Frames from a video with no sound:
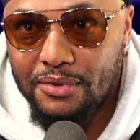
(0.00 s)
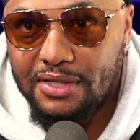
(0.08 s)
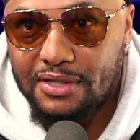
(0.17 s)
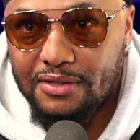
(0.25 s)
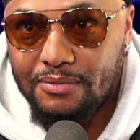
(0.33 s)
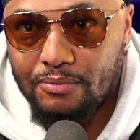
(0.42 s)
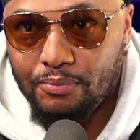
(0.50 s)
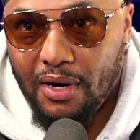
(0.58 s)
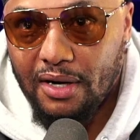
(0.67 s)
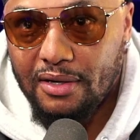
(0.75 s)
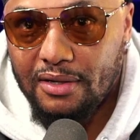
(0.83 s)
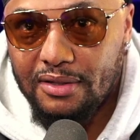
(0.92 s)
just
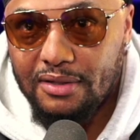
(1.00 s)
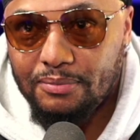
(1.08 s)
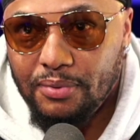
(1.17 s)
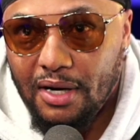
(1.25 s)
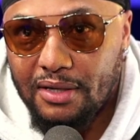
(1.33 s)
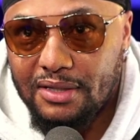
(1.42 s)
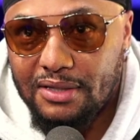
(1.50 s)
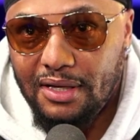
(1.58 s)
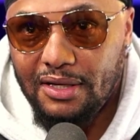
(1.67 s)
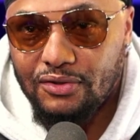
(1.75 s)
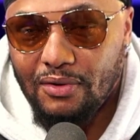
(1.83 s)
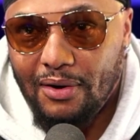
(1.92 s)
part of the
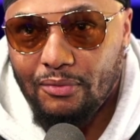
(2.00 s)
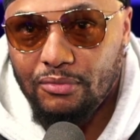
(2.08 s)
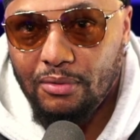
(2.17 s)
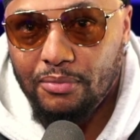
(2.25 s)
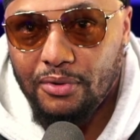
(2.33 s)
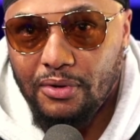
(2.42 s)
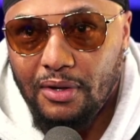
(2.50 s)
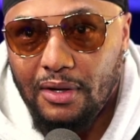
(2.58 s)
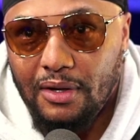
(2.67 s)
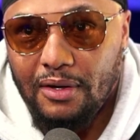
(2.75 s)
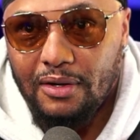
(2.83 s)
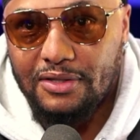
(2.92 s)
thing. So I remember
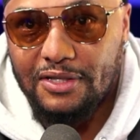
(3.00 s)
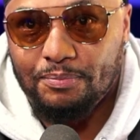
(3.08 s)
just